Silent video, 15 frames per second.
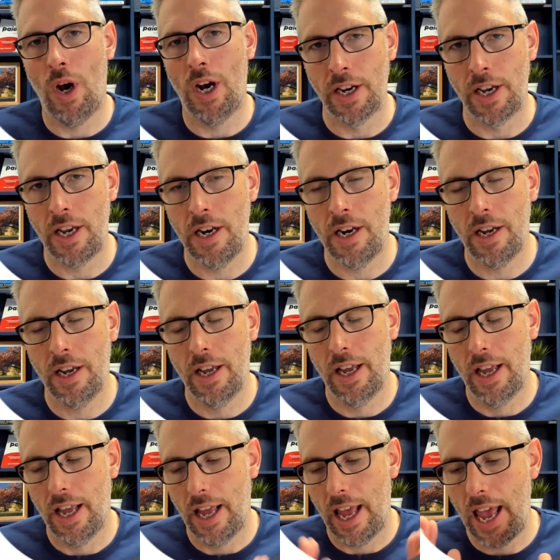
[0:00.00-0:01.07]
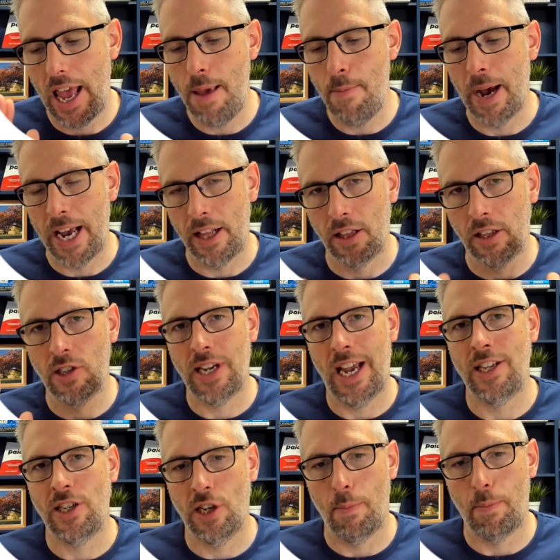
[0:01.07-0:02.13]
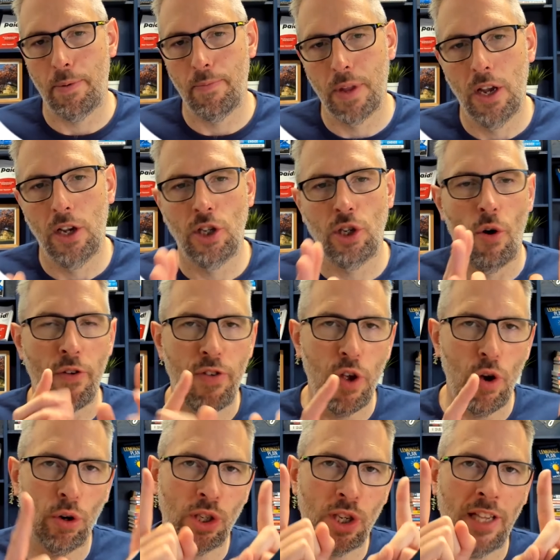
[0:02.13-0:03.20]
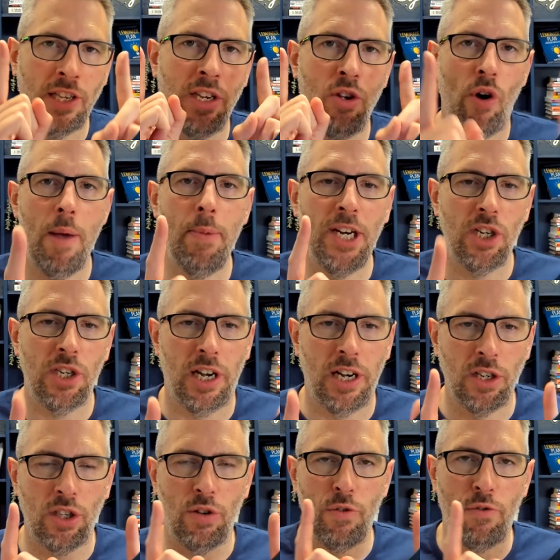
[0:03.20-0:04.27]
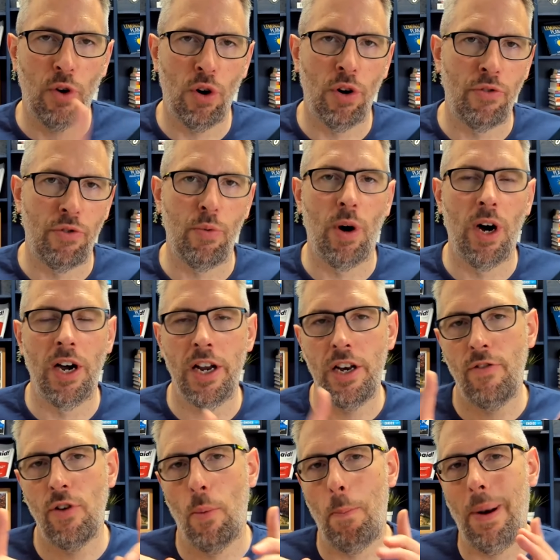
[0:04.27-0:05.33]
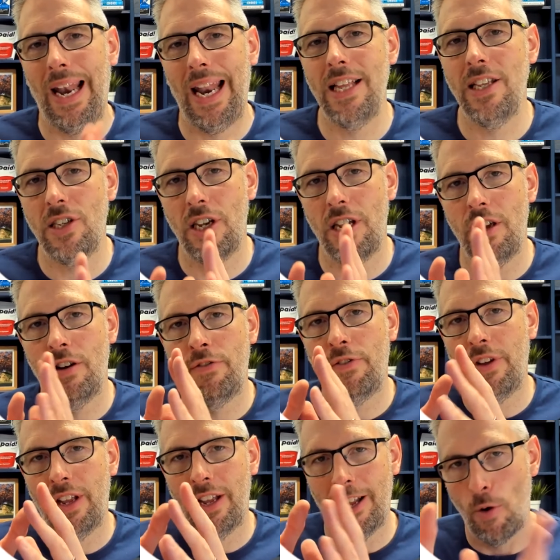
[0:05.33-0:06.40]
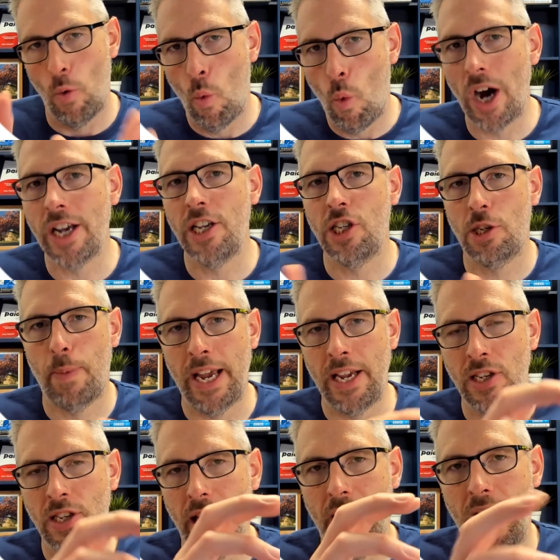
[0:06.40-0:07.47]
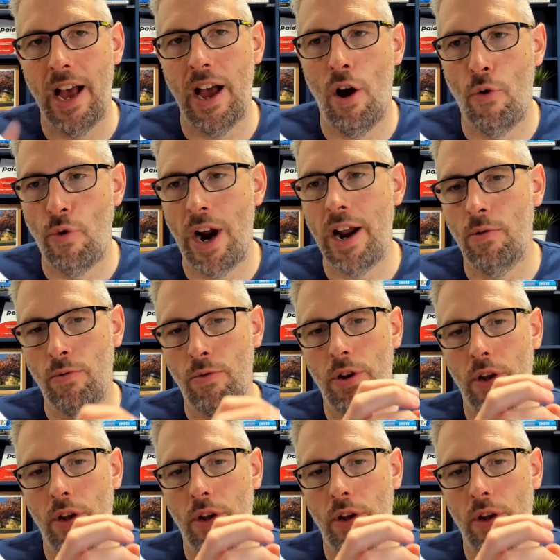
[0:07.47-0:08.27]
email setup. So if you're setting your image size to 400 wide, you've got plenty of white space there around